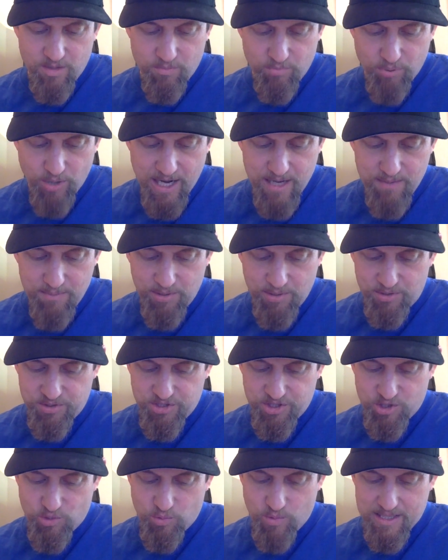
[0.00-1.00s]
Bright Bill
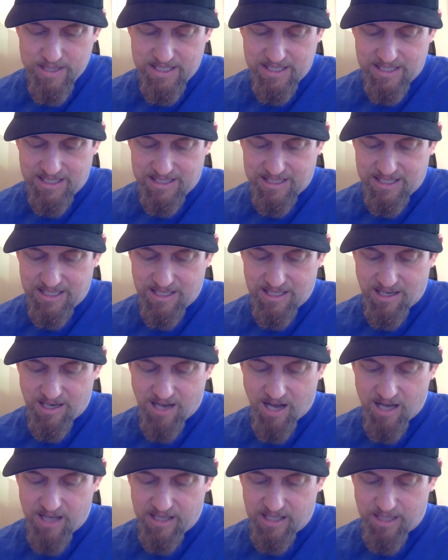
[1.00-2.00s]
squinted at the
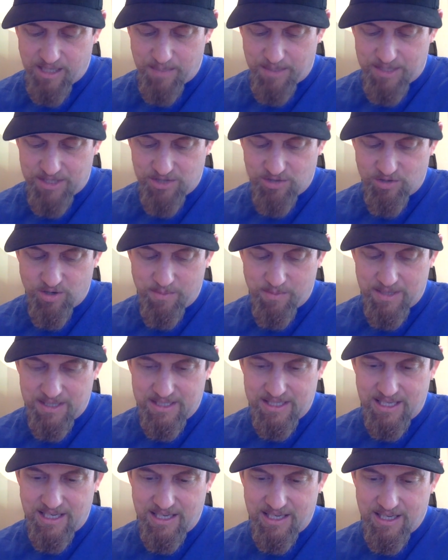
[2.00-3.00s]
oncoming storm and
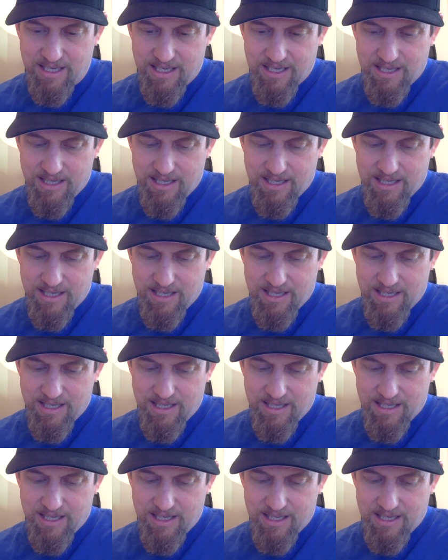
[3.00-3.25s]
said,